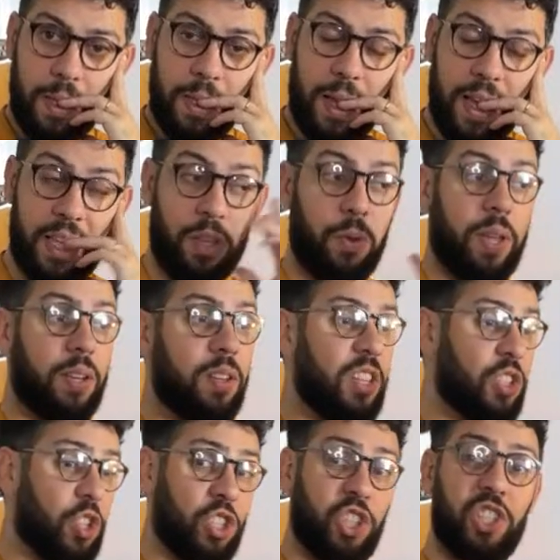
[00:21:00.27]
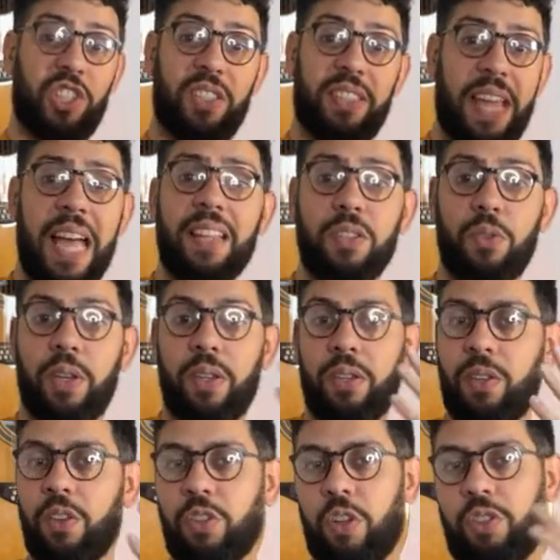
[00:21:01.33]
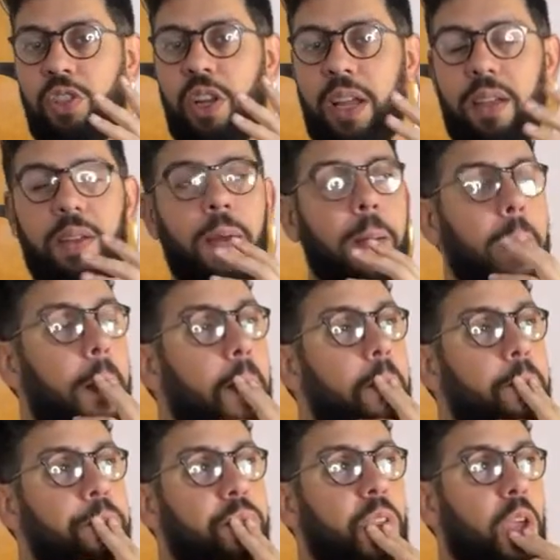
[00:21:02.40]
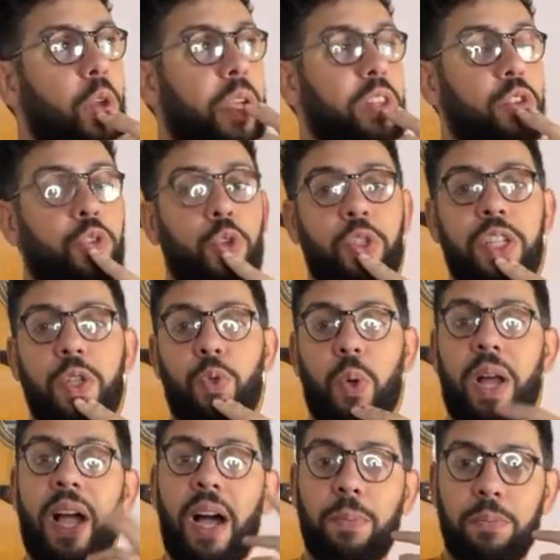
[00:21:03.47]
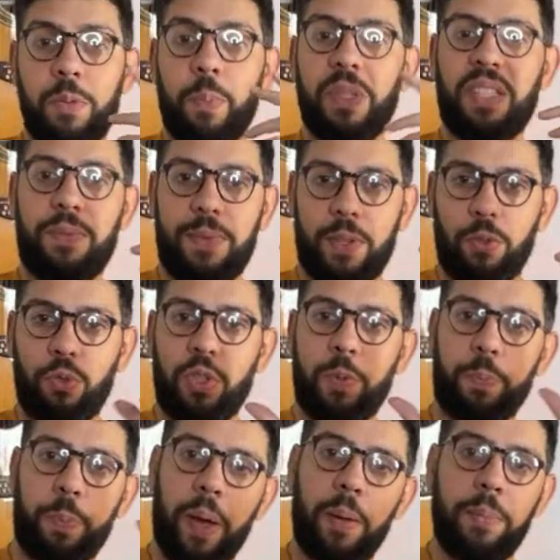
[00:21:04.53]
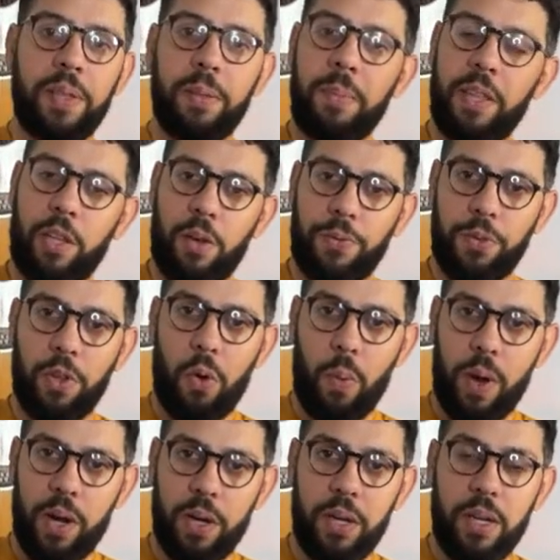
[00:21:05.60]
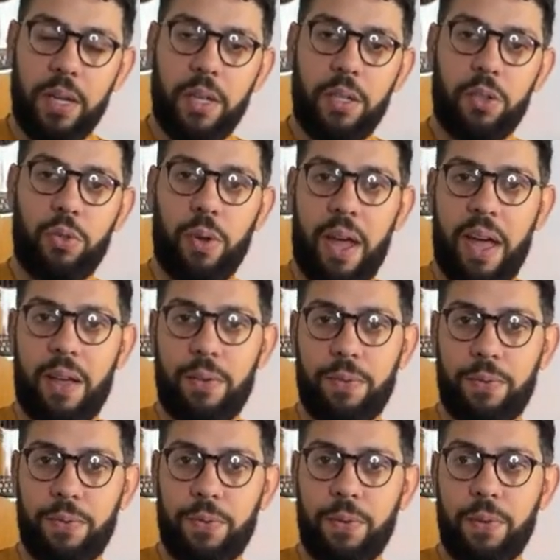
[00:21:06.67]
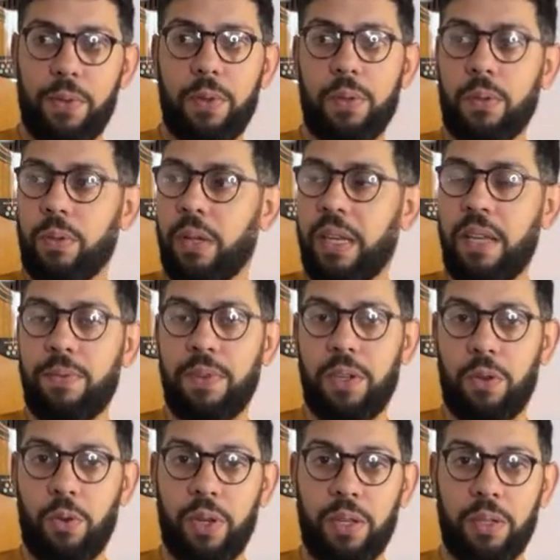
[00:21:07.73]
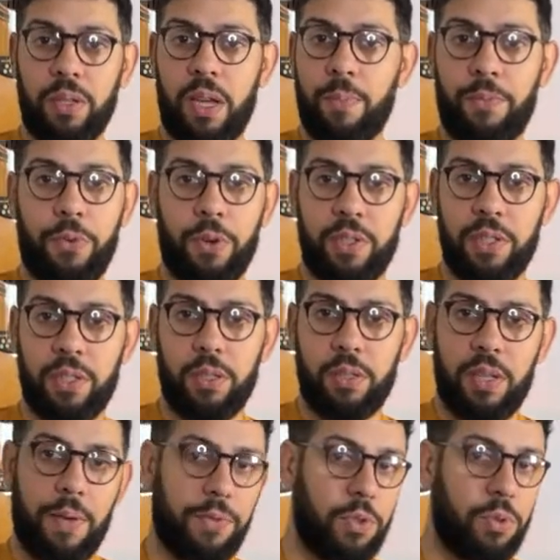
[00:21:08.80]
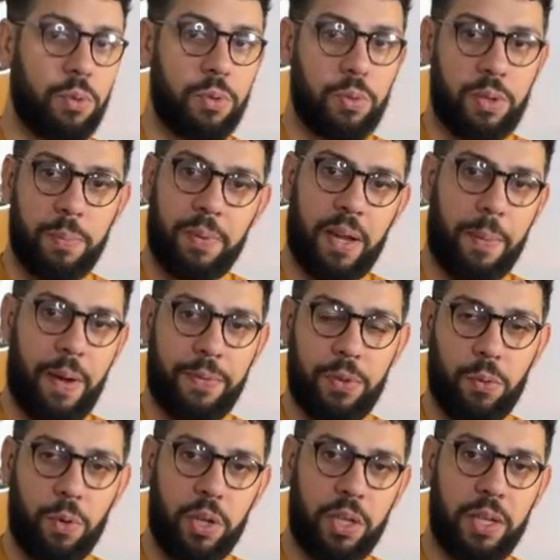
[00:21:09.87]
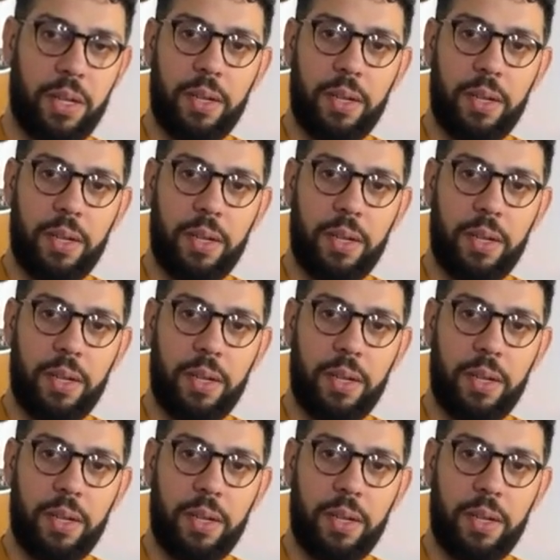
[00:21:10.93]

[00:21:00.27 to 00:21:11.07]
And you can, it's not just that, it's not like don't need to come specifically to this pub in the middle of nowhere to have an evening. You can come for the afternoon, you can come after work